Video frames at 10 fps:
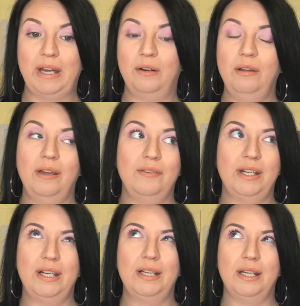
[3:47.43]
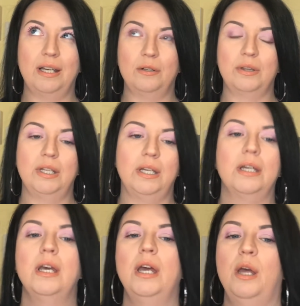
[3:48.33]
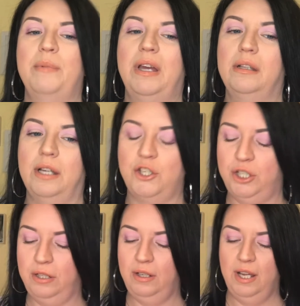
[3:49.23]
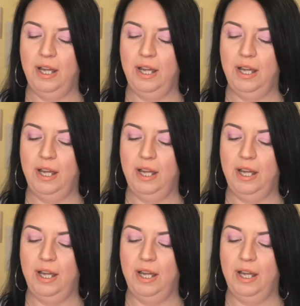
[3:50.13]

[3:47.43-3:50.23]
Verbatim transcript: I don't have anything, I don't think, in my collection,